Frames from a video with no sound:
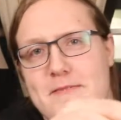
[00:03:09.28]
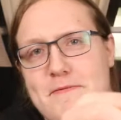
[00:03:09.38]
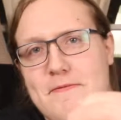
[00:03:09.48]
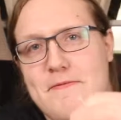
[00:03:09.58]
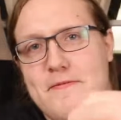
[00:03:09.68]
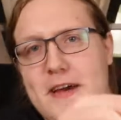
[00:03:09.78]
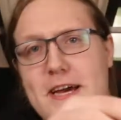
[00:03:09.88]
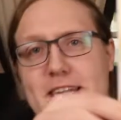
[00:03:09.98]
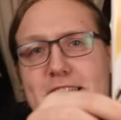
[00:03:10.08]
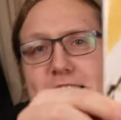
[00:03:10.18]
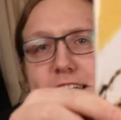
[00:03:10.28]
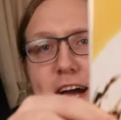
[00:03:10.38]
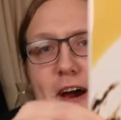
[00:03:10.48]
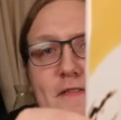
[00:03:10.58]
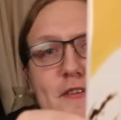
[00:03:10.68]
Fancy
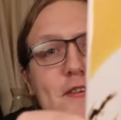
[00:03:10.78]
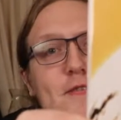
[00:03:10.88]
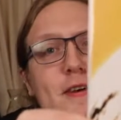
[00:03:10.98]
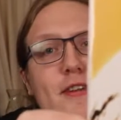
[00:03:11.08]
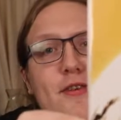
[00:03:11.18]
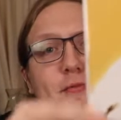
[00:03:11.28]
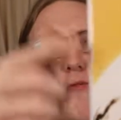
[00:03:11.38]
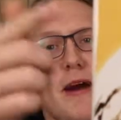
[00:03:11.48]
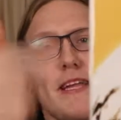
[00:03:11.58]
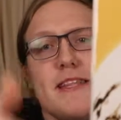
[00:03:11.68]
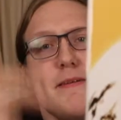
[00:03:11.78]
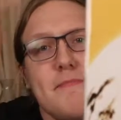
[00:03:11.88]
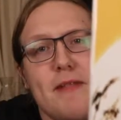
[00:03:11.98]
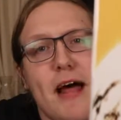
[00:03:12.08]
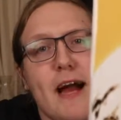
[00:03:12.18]
cover. You got the white and
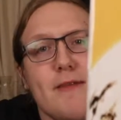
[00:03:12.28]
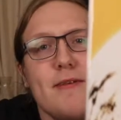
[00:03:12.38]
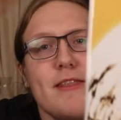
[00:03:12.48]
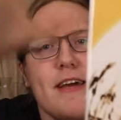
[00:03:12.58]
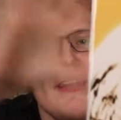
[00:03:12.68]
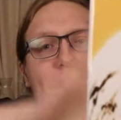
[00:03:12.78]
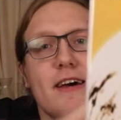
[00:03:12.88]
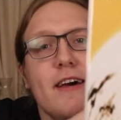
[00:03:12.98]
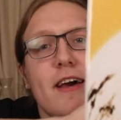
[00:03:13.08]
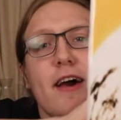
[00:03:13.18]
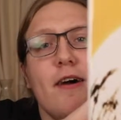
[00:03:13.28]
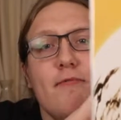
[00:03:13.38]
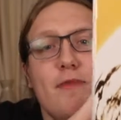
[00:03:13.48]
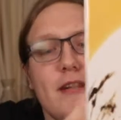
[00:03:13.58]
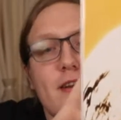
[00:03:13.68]
the black with the
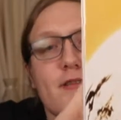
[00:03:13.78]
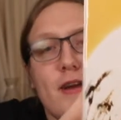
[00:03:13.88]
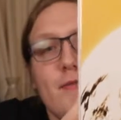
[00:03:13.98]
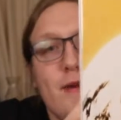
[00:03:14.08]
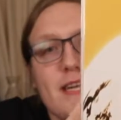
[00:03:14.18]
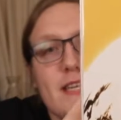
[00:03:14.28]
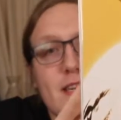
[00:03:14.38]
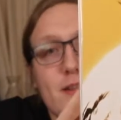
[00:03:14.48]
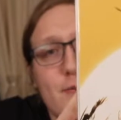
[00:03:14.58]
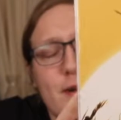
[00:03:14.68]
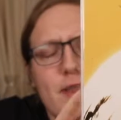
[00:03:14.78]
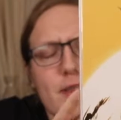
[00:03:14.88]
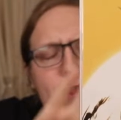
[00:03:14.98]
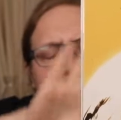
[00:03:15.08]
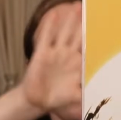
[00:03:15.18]
really great white
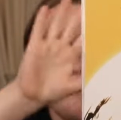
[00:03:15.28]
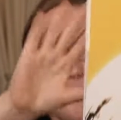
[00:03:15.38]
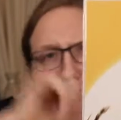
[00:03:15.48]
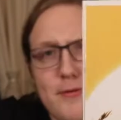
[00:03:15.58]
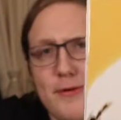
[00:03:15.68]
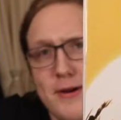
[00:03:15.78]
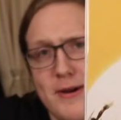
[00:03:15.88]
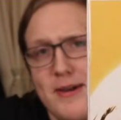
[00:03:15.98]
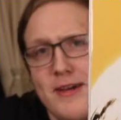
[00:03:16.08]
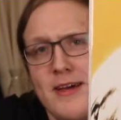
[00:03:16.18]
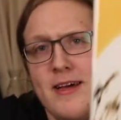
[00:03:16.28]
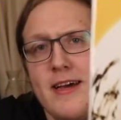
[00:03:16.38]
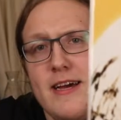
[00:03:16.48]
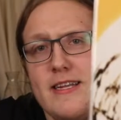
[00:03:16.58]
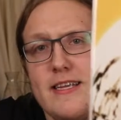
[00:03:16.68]
silhouette there. Ooh!
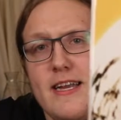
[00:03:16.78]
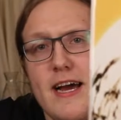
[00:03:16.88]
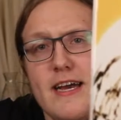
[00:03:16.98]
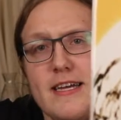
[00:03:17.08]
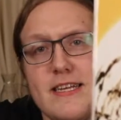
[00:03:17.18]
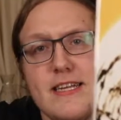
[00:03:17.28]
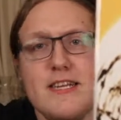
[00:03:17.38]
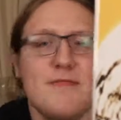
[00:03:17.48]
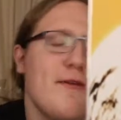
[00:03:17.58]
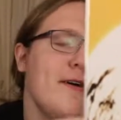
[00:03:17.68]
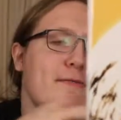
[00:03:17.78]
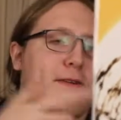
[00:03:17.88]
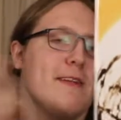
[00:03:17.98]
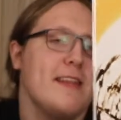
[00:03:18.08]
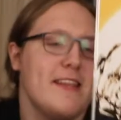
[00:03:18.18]
It's nice. This is probably
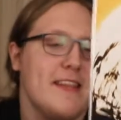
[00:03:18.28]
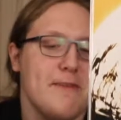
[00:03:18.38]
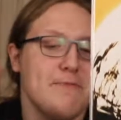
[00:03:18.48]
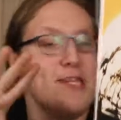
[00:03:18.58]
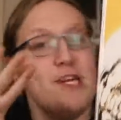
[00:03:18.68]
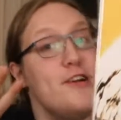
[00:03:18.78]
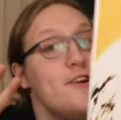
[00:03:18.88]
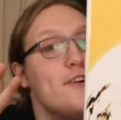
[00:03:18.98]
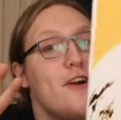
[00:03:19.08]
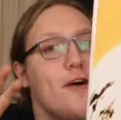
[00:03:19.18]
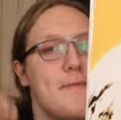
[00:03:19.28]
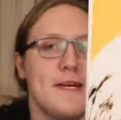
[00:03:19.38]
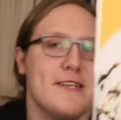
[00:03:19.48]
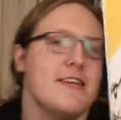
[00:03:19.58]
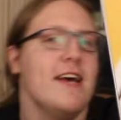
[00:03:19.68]
one of the obscure
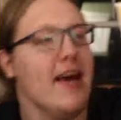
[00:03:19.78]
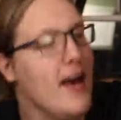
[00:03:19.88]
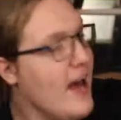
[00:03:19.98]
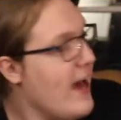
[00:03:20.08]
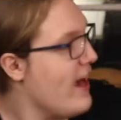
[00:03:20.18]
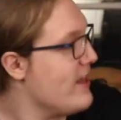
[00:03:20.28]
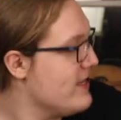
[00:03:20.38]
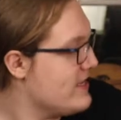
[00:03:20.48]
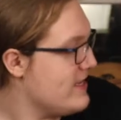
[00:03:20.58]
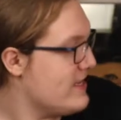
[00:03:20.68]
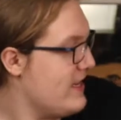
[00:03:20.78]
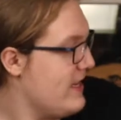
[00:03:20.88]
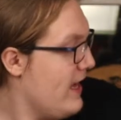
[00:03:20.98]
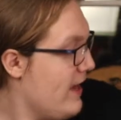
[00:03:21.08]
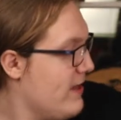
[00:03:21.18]
comics. This is
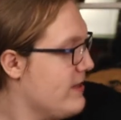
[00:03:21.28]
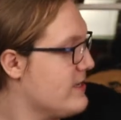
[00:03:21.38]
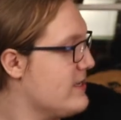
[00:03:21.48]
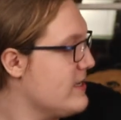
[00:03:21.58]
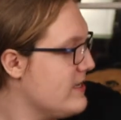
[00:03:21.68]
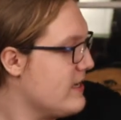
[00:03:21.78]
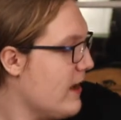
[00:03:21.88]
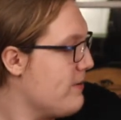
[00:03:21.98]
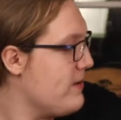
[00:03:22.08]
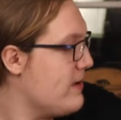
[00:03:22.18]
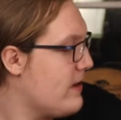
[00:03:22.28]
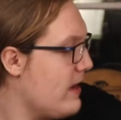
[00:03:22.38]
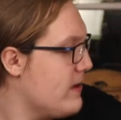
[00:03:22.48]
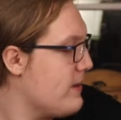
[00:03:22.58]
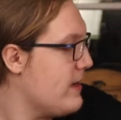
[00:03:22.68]
the
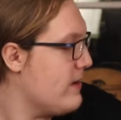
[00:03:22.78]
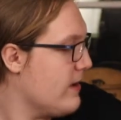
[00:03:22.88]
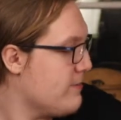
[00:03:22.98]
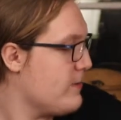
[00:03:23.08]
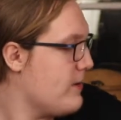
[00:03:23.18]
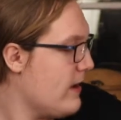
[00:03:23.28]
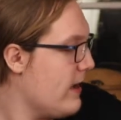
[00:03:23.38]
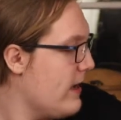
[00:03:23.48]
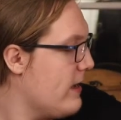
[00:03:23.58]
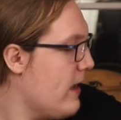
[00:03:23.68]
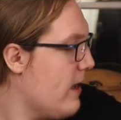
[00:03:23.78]
Dynamite number 9,